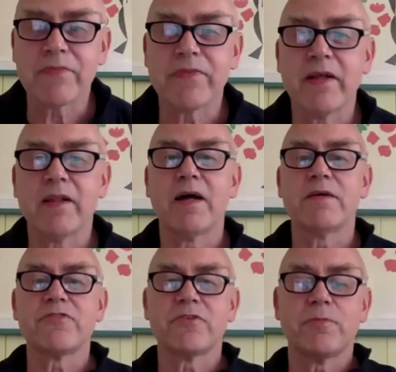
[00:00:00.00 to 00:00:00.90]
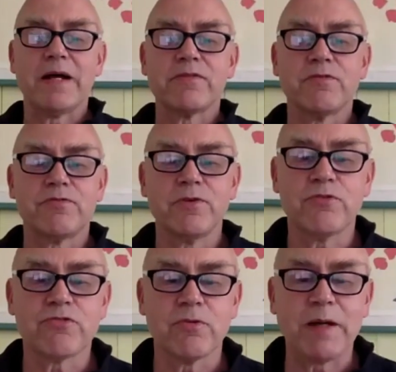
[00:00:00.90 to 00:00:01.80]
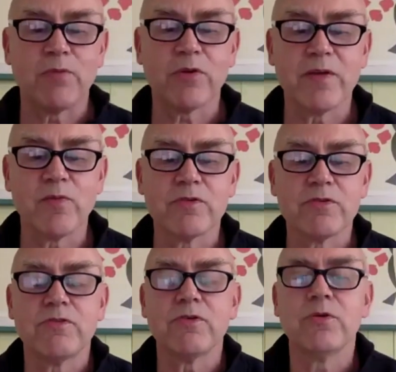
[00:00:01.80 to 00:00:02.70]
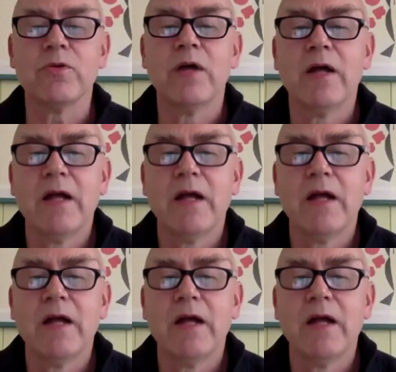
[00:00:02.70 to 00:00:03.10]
their lives, or about the future, about what they want to do,